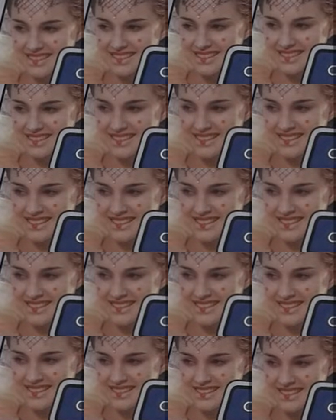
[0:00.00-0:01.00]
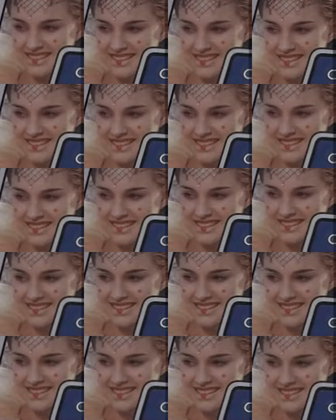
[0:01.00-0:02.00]

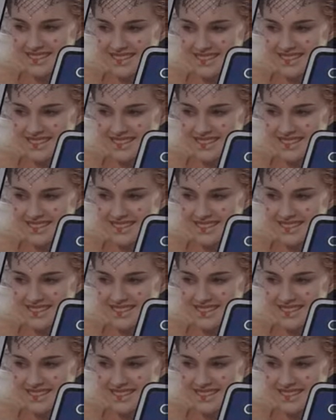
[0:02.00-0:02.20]
[no speech]